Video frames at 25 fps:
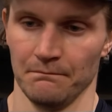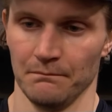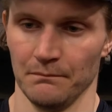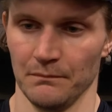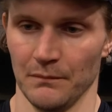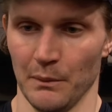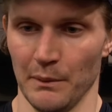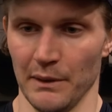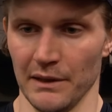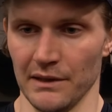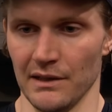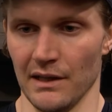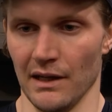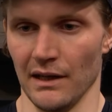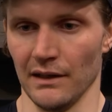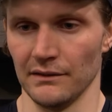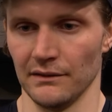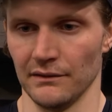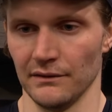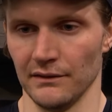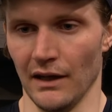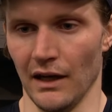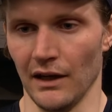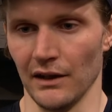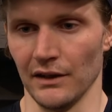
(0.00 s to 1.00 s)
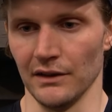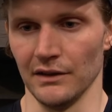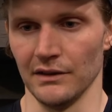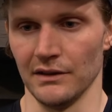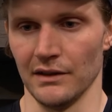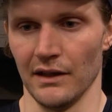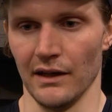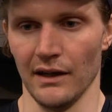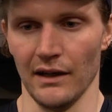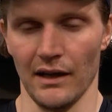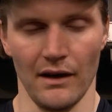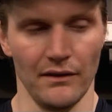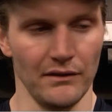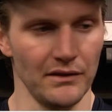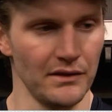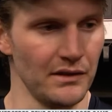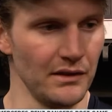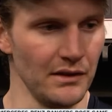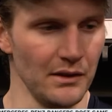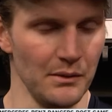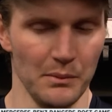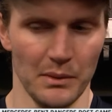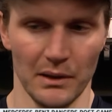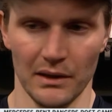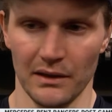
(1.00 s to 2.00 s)
It's not good today,
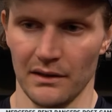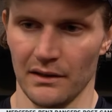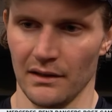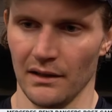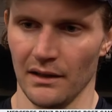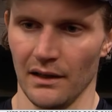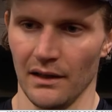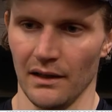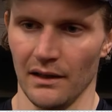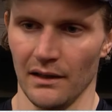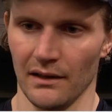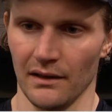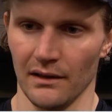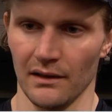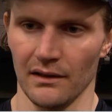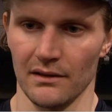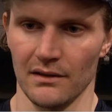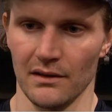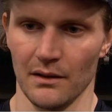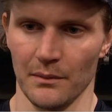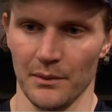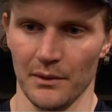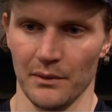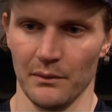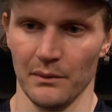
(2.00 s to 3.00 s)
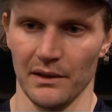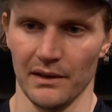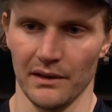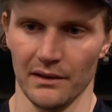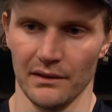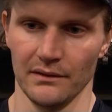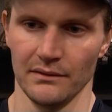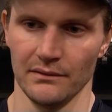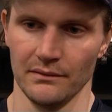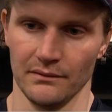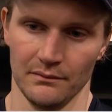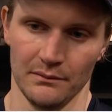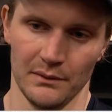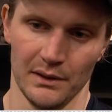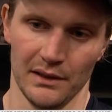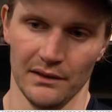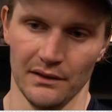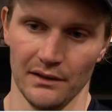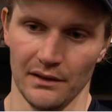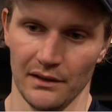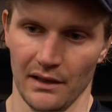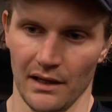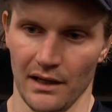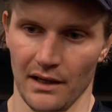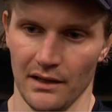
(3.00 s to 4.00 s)
obviously, but I think it's something we can
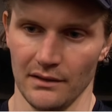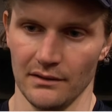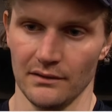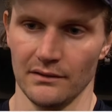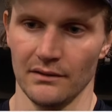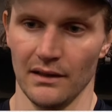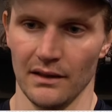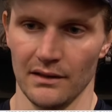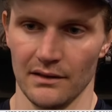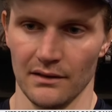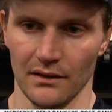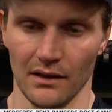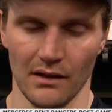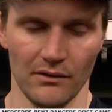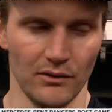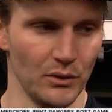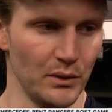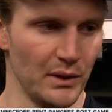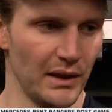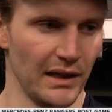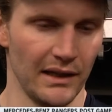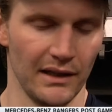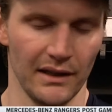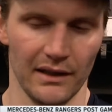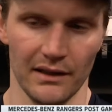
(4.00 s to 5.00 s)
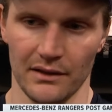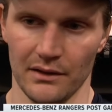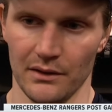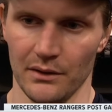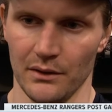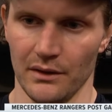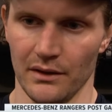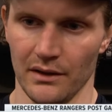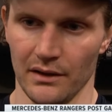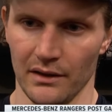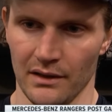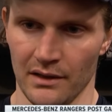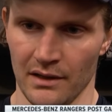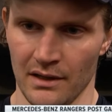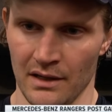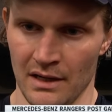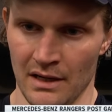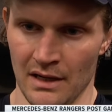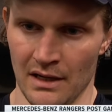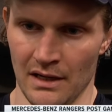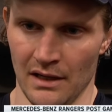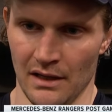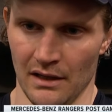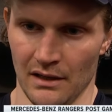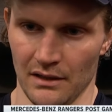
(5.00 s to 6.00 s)
look at, and that's the level we got to get to
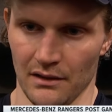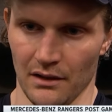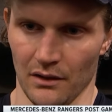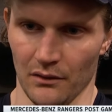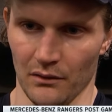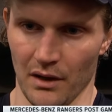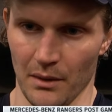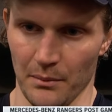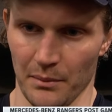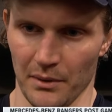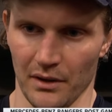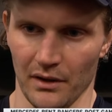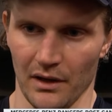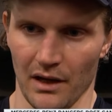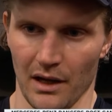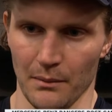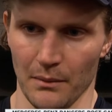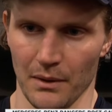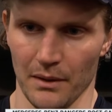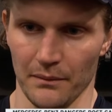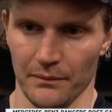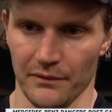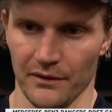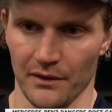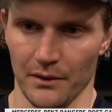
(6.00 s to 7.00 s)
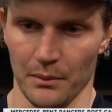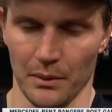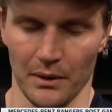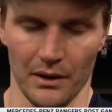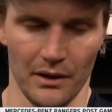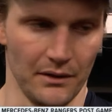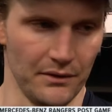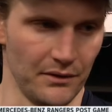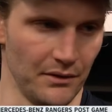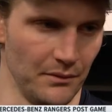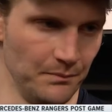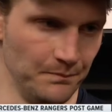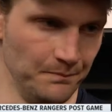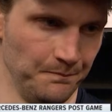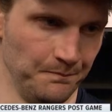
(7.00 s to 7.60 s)
start ramping our game up for the playoffs.